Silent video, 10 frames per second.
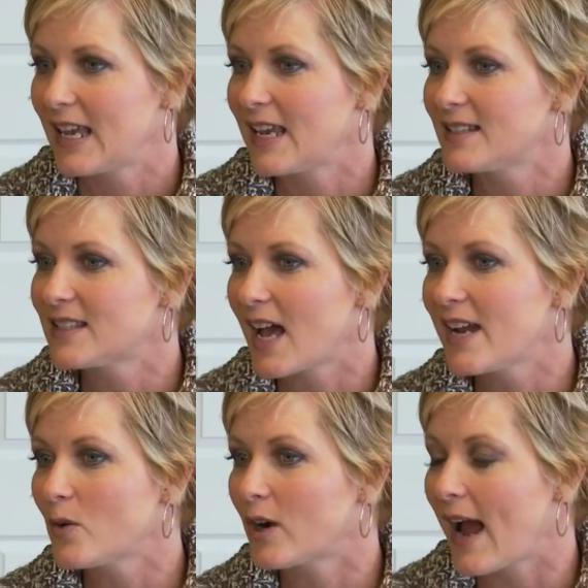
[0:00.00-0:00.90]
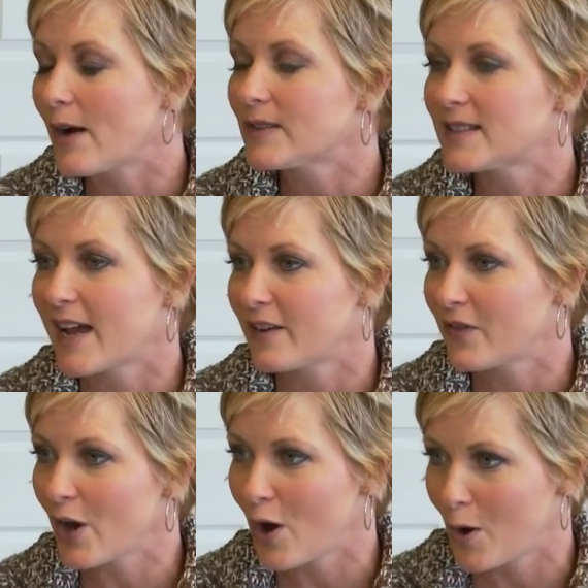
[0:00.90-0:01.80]
Inside or outside
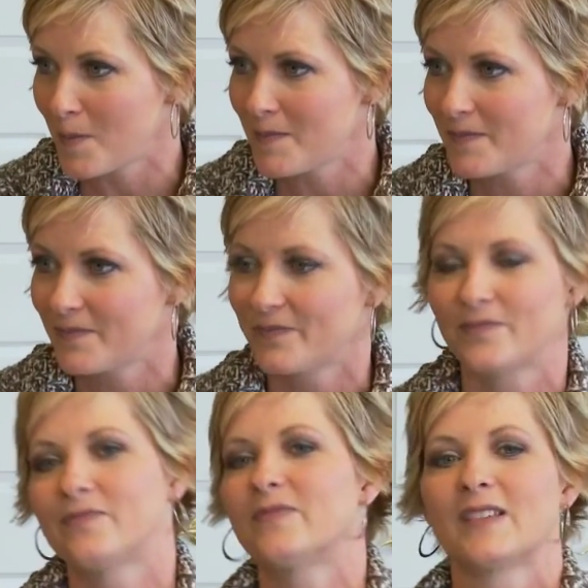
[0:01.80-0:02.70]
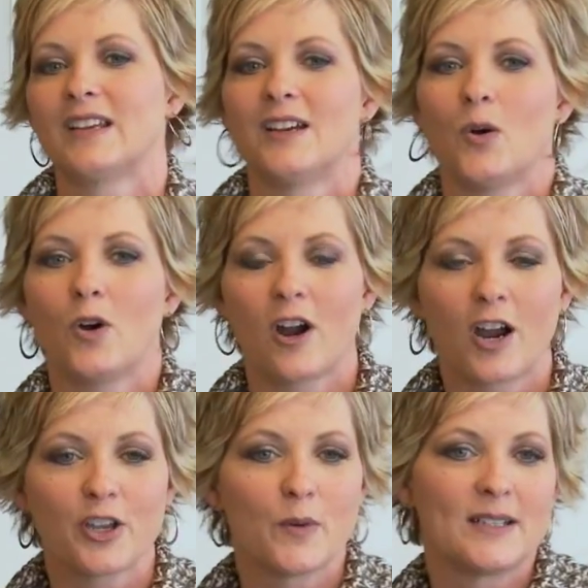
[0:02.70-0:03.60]
of the home? Or
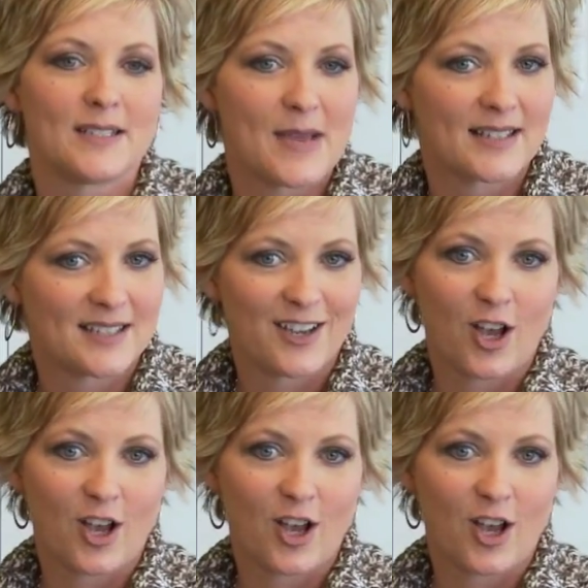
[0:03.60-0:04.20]
are you a domestic